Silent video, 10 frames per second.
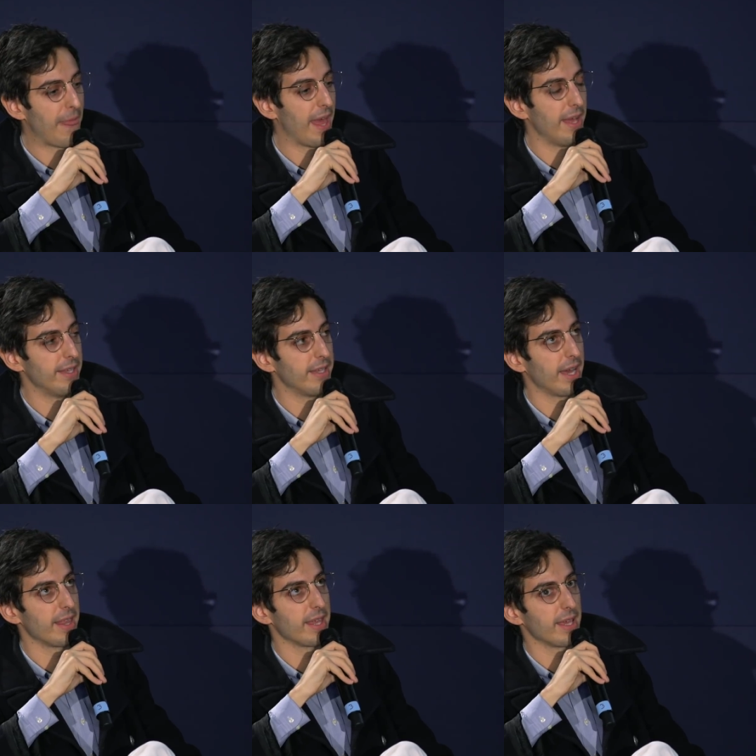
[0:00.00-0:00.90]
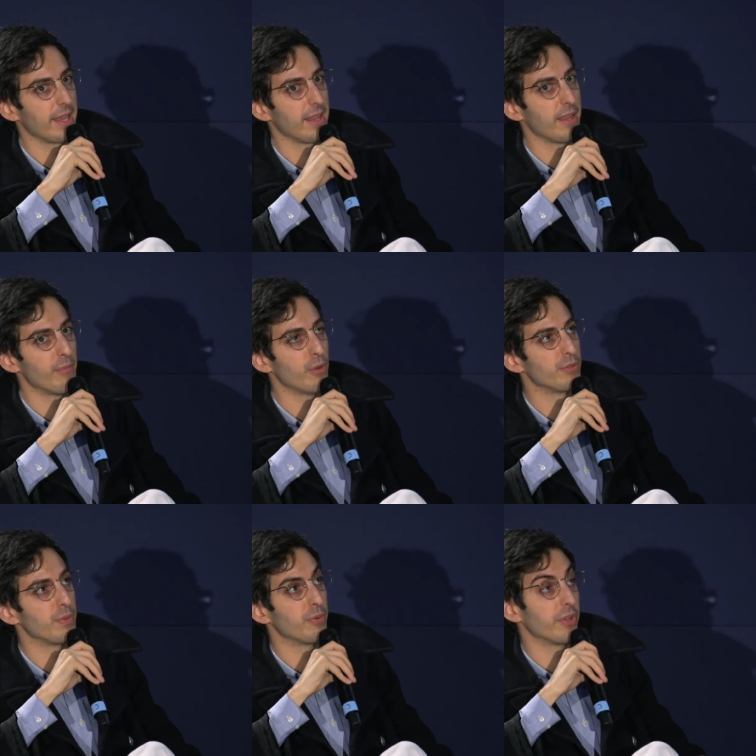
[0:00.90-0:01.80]
and I think that
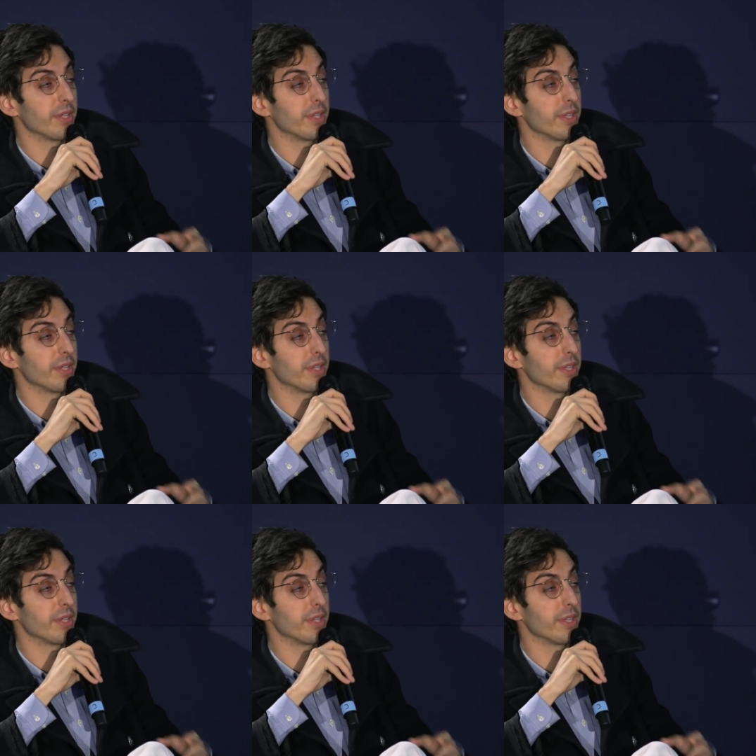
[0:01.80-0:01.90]
most people,